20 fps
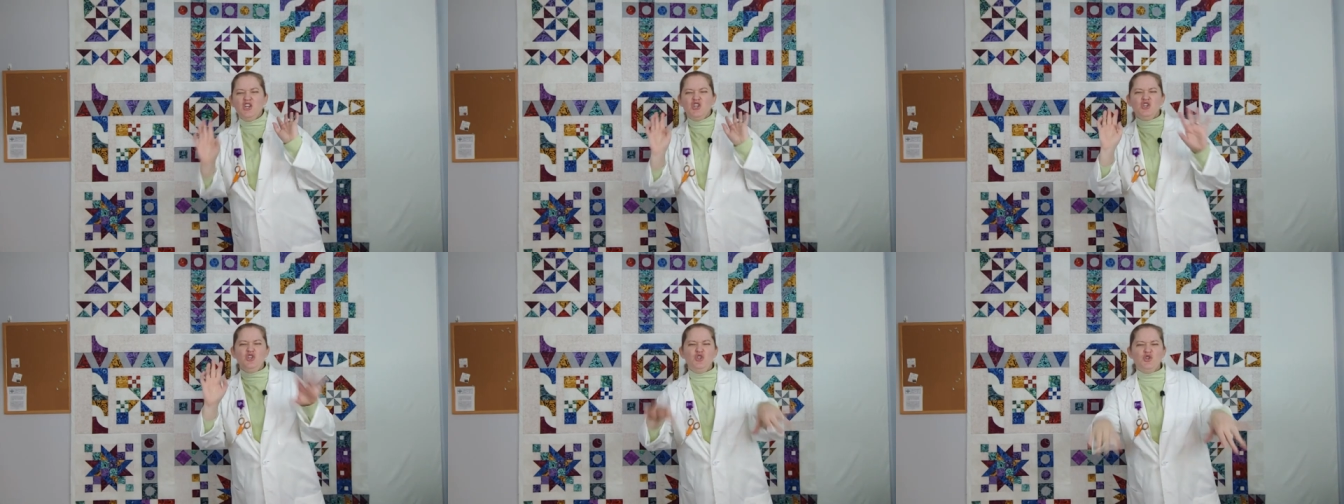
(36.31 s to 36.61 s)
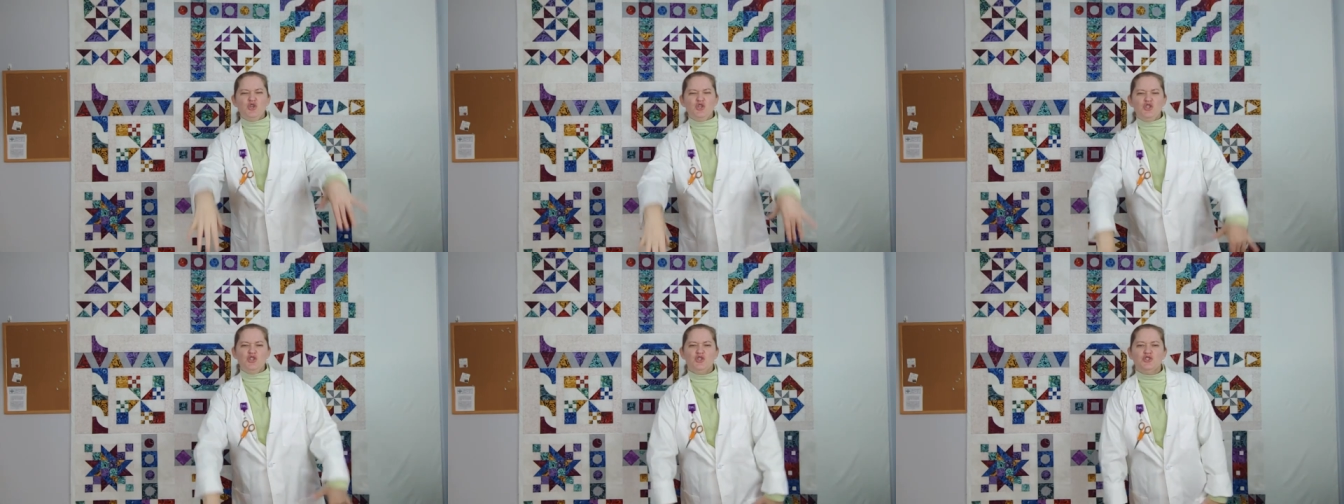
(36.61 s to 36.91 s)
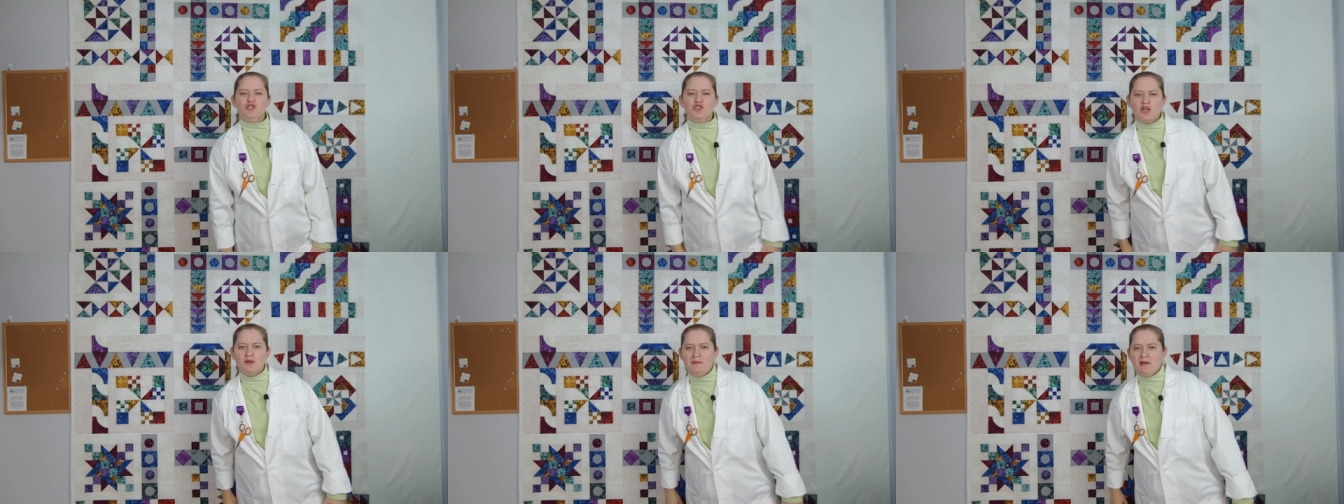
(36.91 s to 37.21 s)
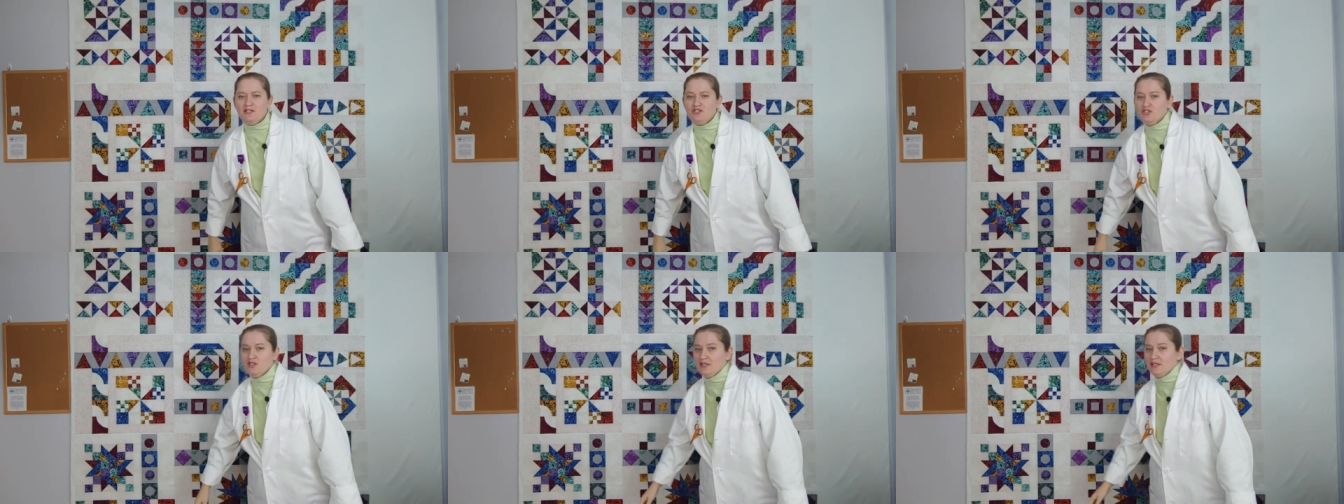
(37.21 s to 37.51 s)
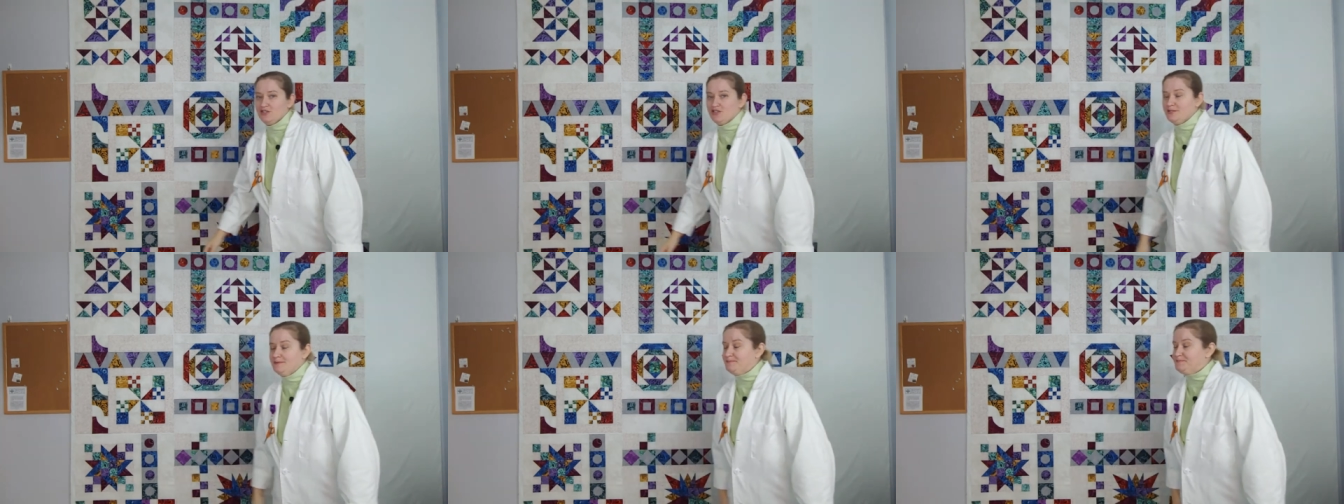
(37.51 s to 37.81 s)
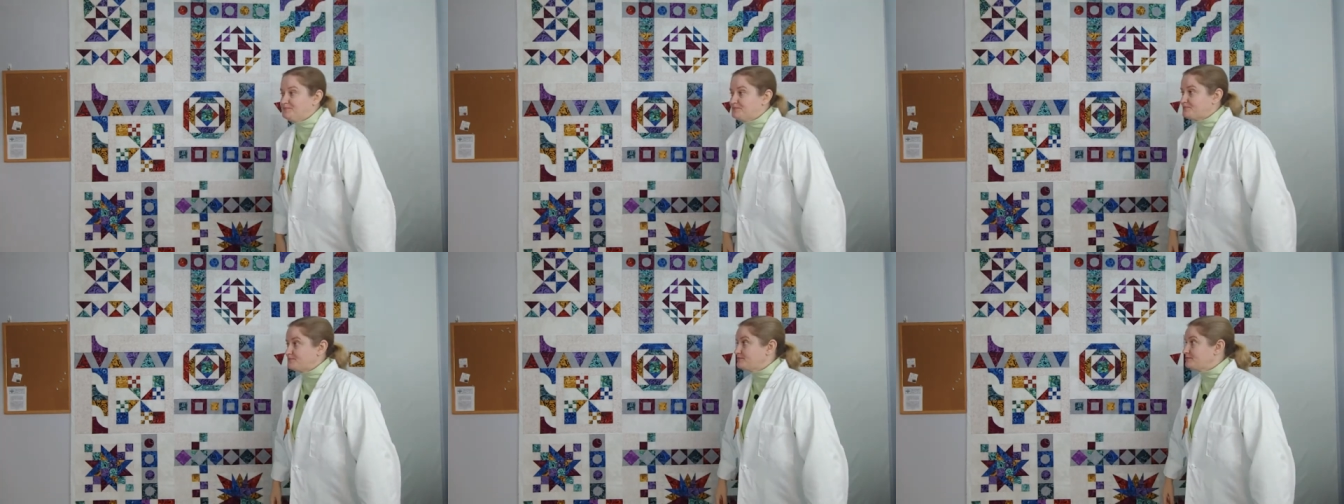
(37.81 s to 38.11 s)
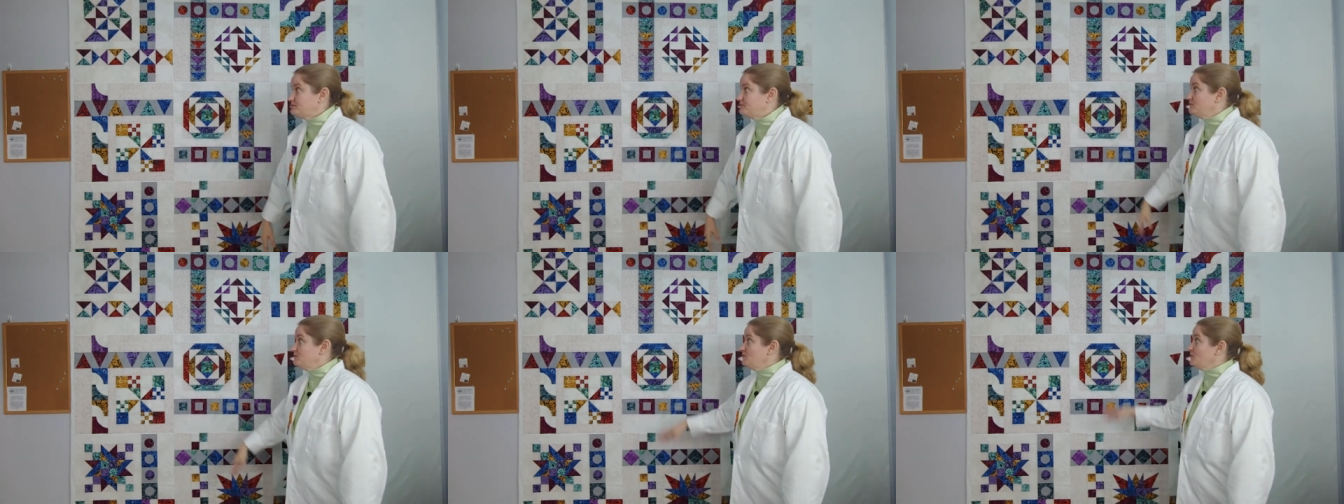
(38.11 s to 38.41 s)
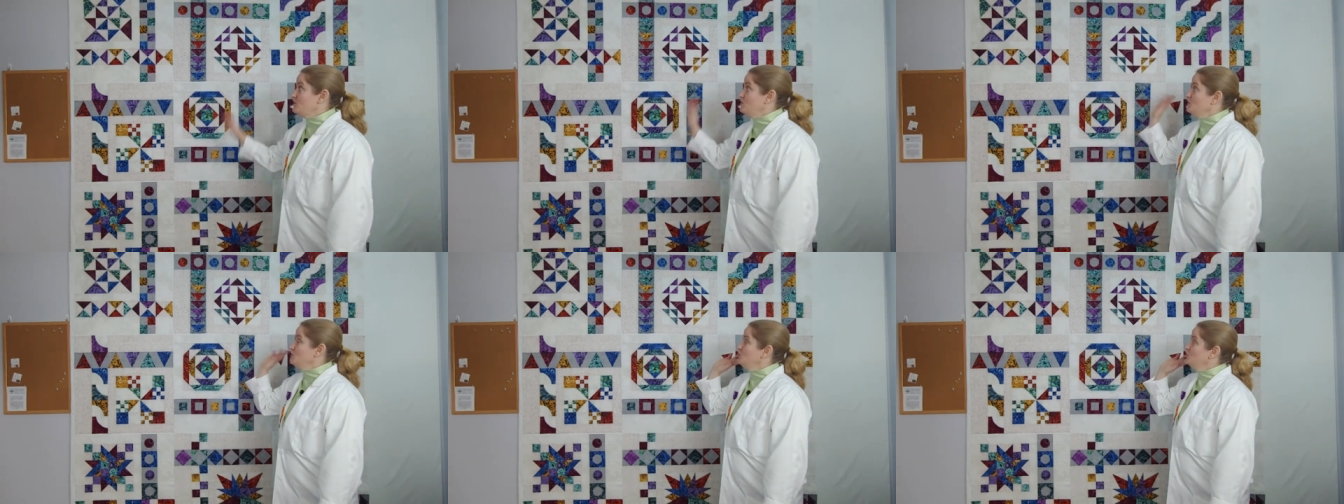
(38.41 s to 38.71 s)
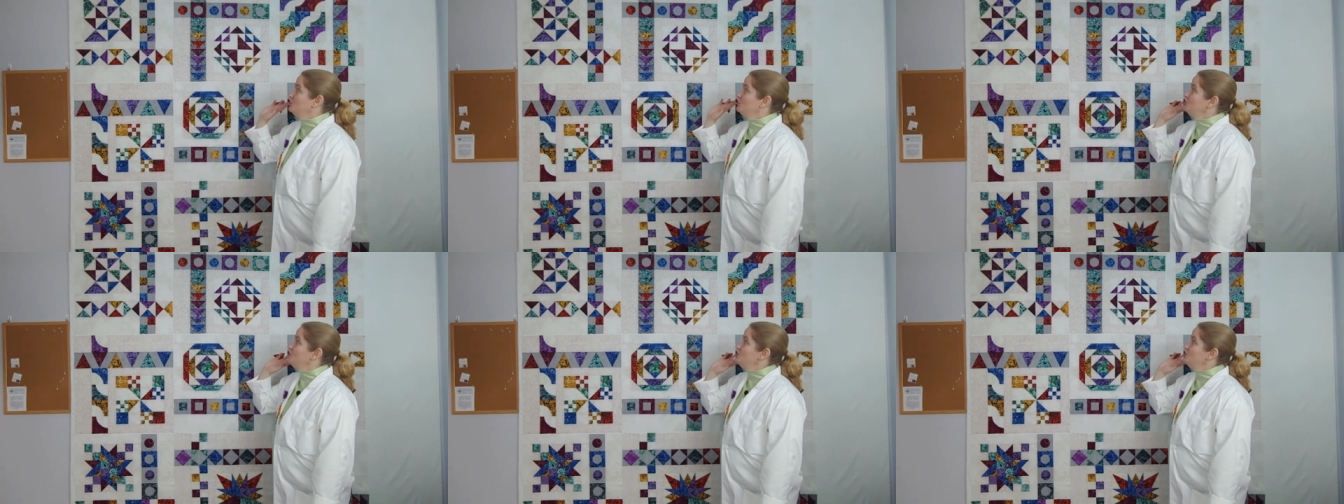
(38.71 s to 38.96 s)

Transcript: You can use your imagination. You'll